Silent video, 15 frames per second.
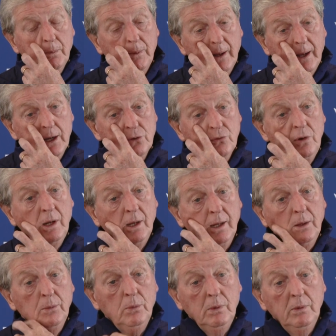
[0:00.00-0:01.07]
players,
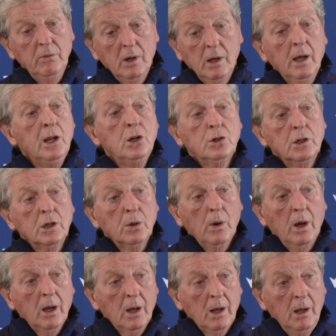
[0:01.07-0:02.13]
really, in relation
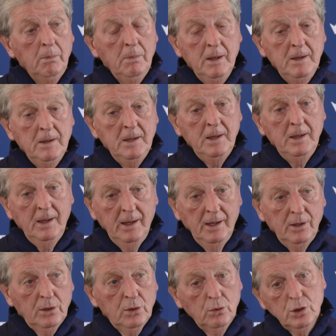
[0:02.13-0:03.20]
to our club.
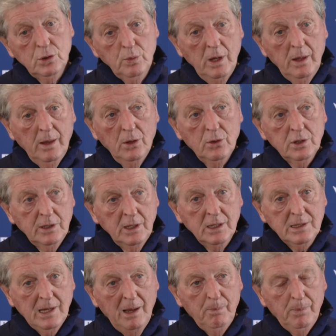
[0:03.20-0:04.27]
And of course, when those
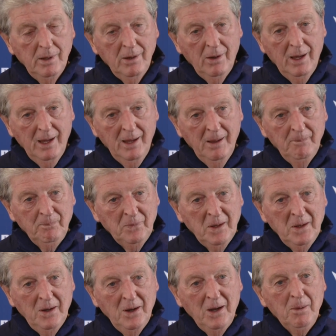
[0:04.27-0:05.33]
things happen, I
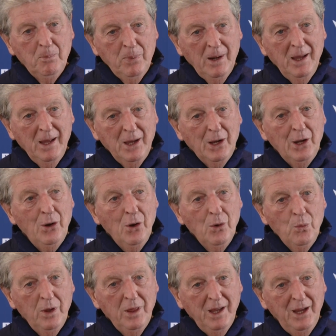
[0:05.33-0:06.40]
I play
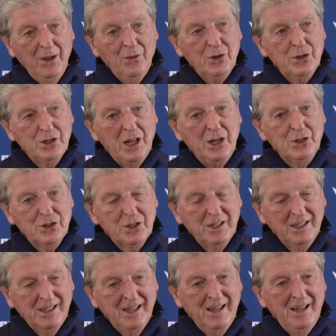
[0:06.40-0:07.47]
along with it in the sense
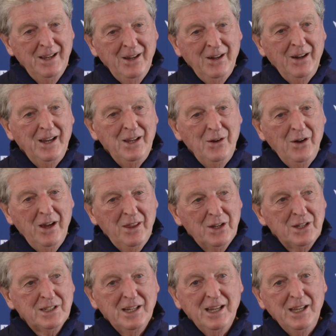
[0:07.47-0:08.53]
that I
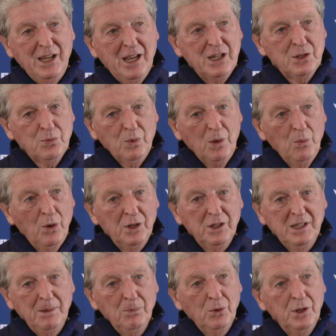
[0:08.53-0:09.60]
neither say yes, we
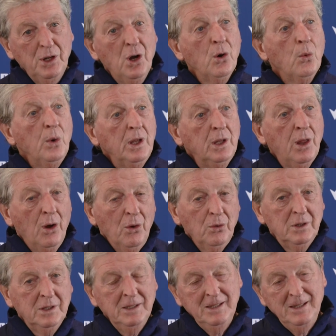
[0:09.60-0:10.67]
want him, or no, we don't,